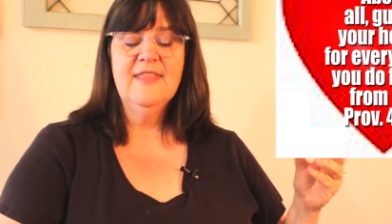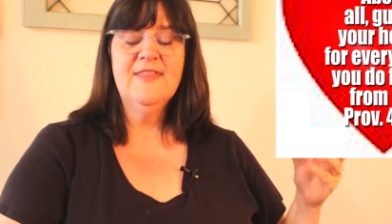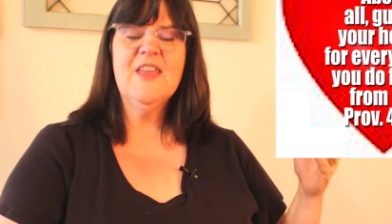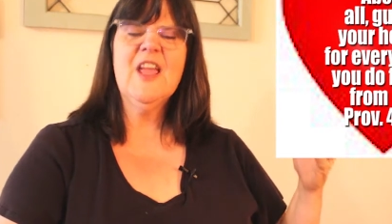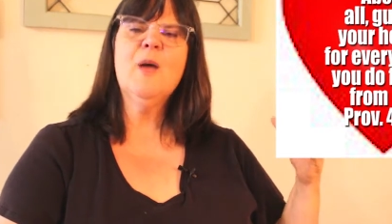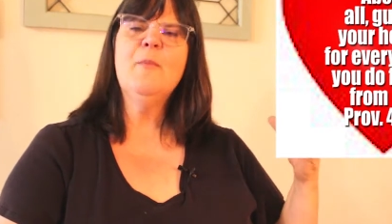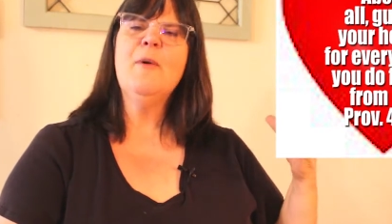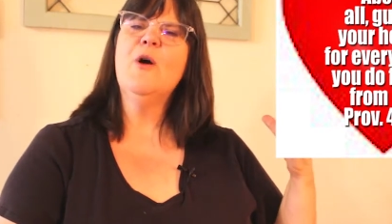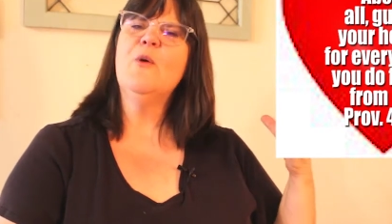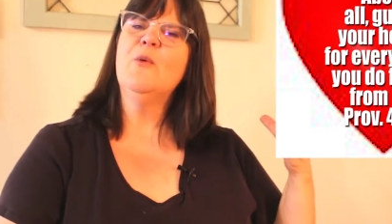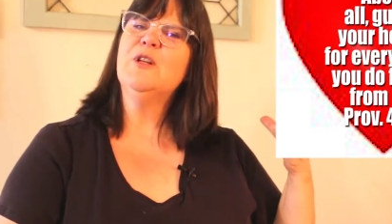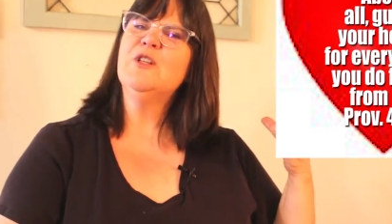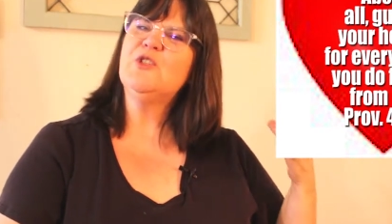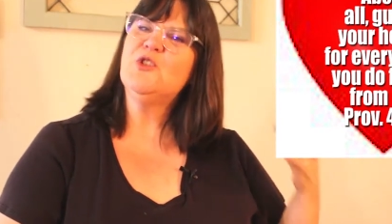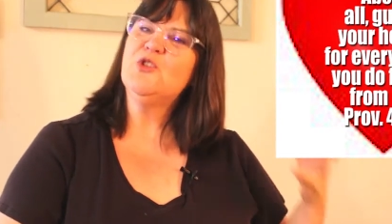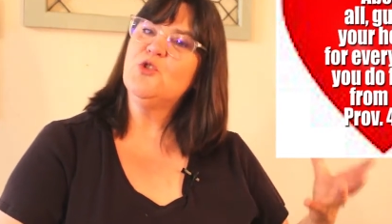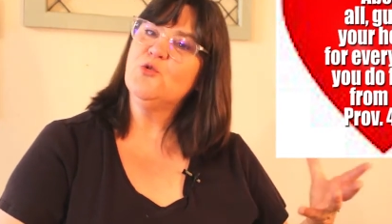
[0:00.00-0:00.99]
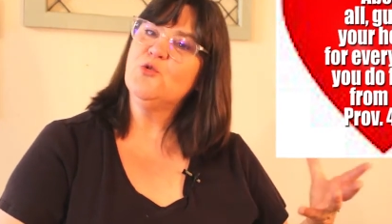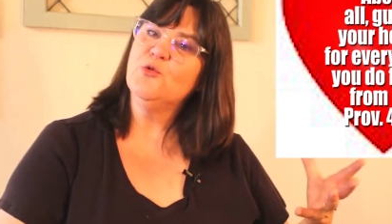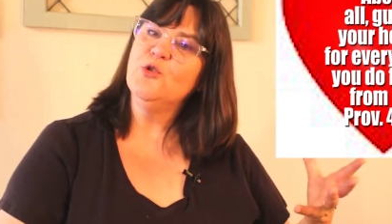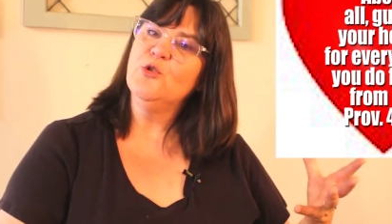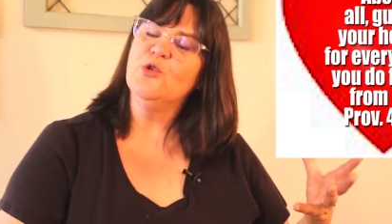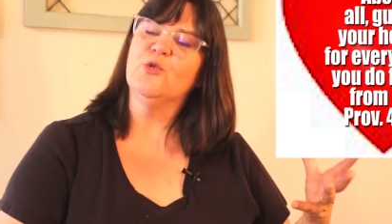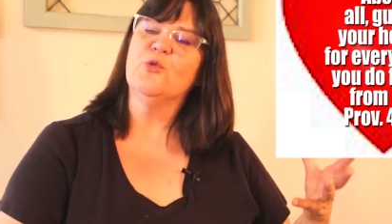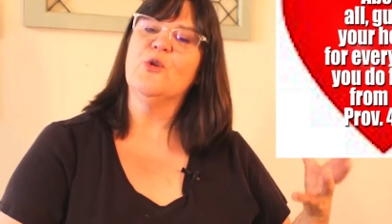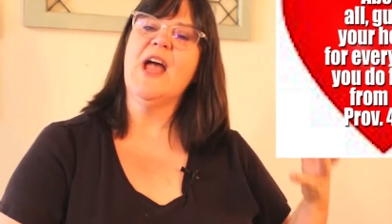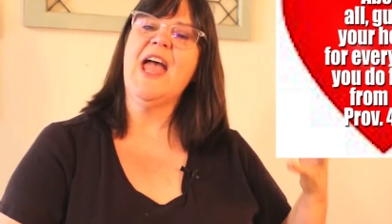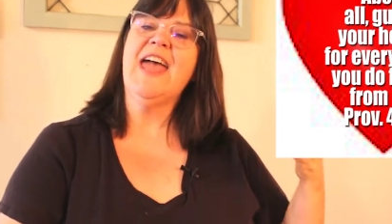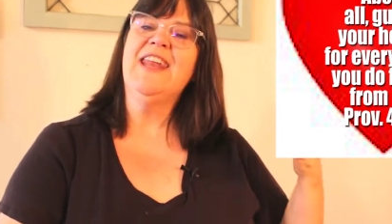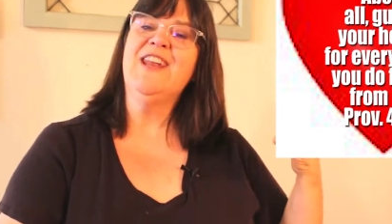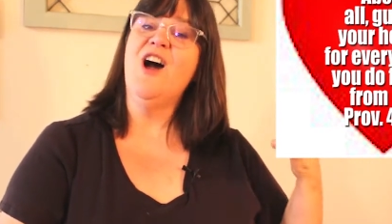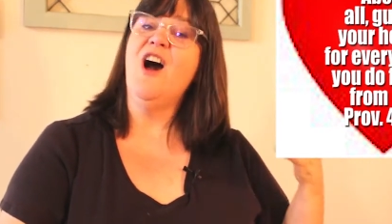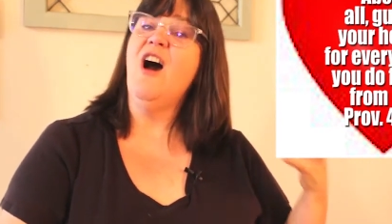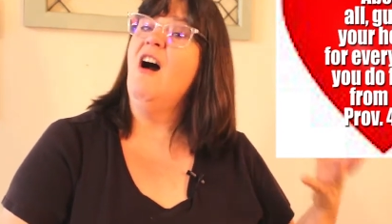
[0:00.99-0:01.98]
Think about what is true
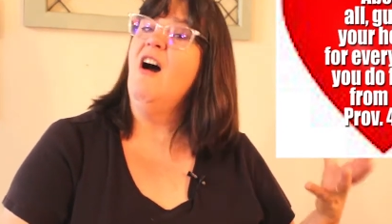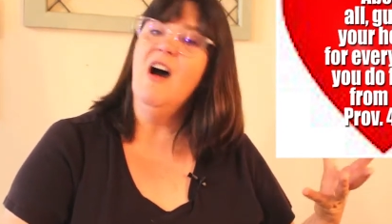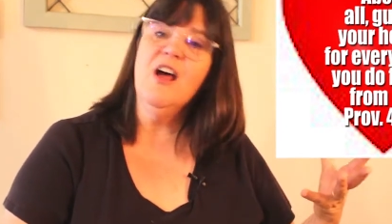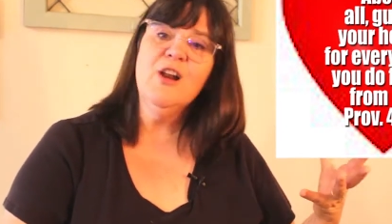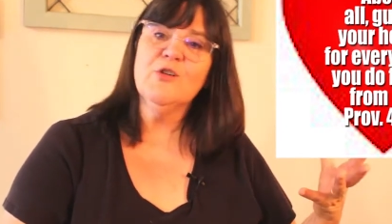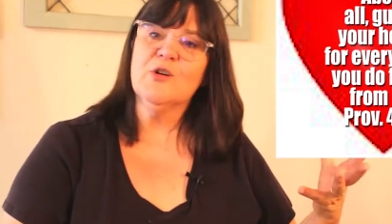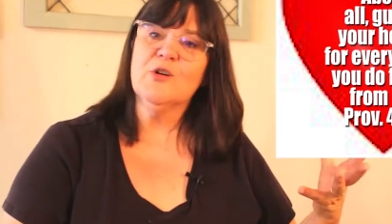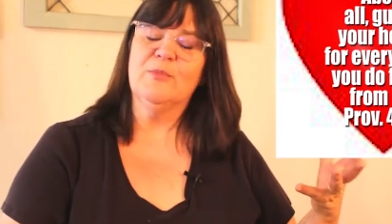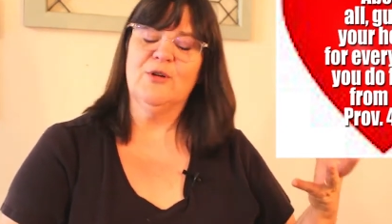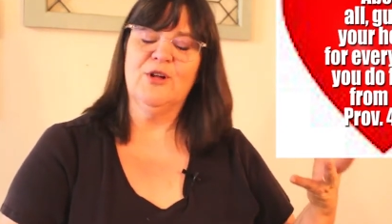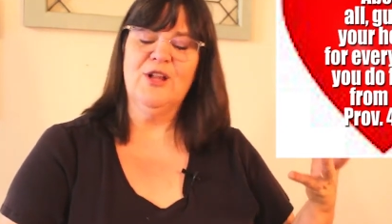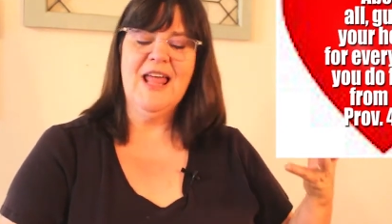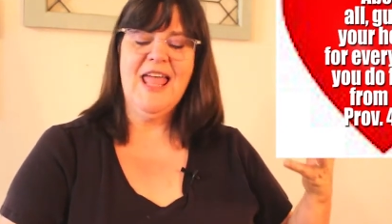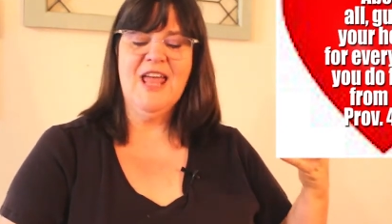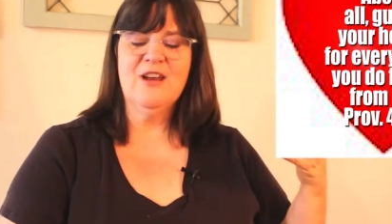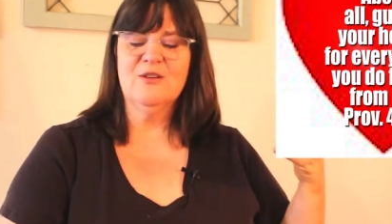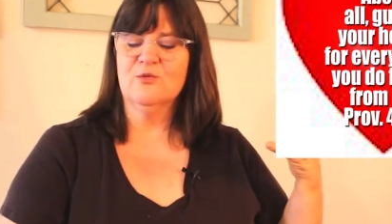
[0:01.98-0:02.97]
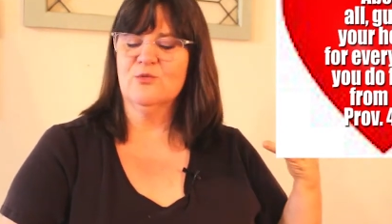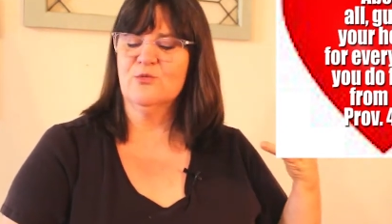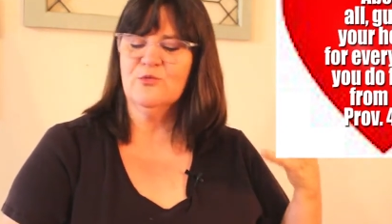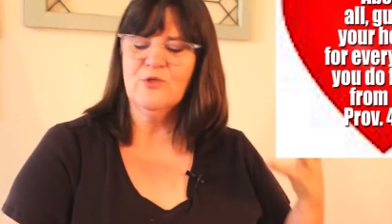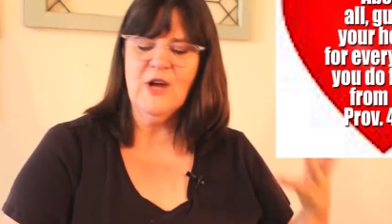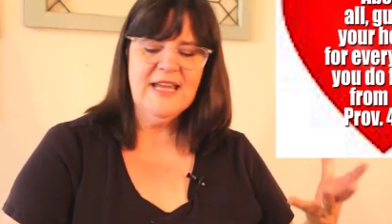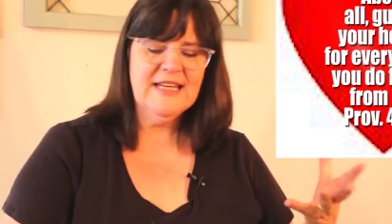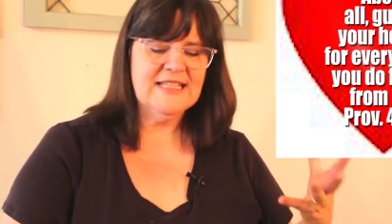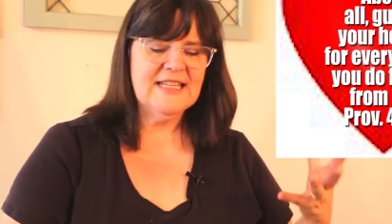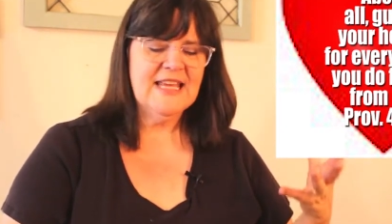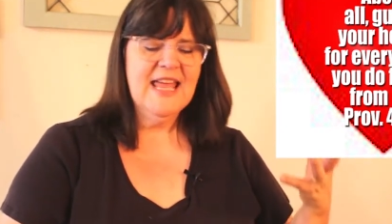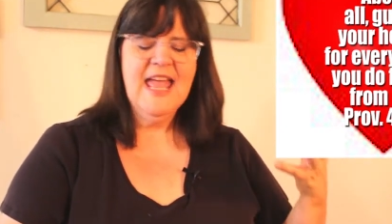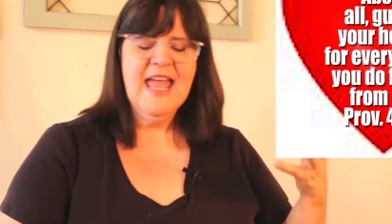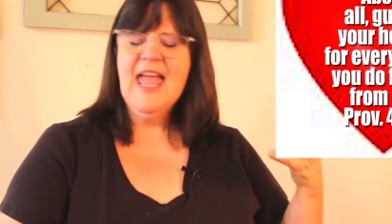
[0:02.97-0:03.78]
and honorable and right